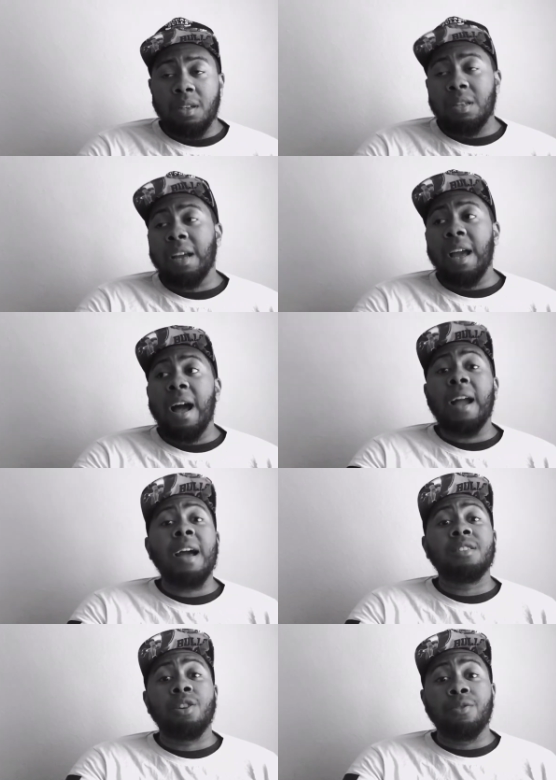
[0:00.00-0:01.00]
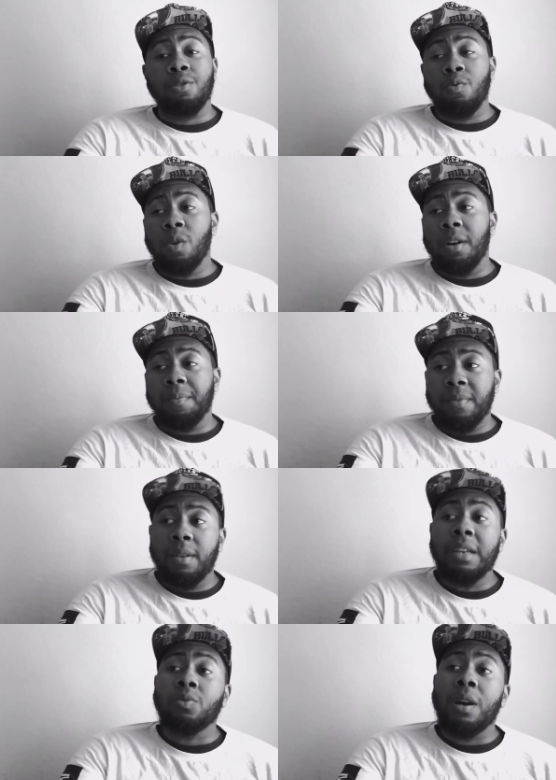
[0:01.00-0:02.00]
So I got I got Surf two one.
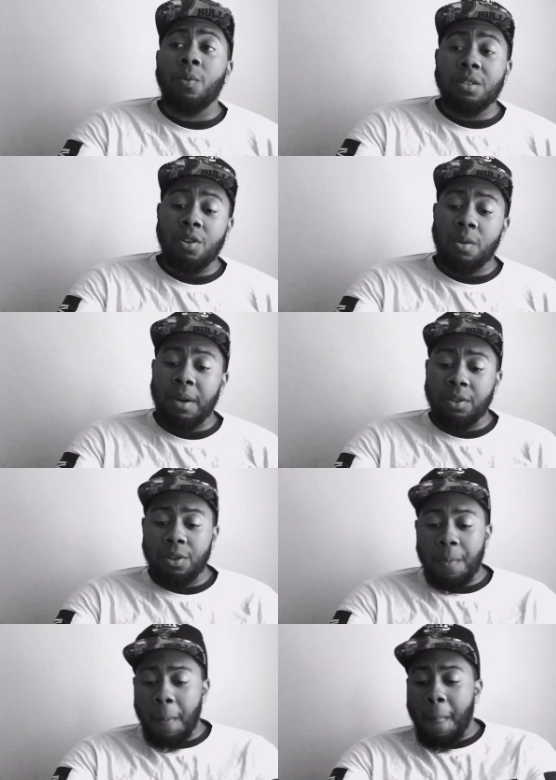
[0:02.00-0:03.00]
And this is what I want to talk about though.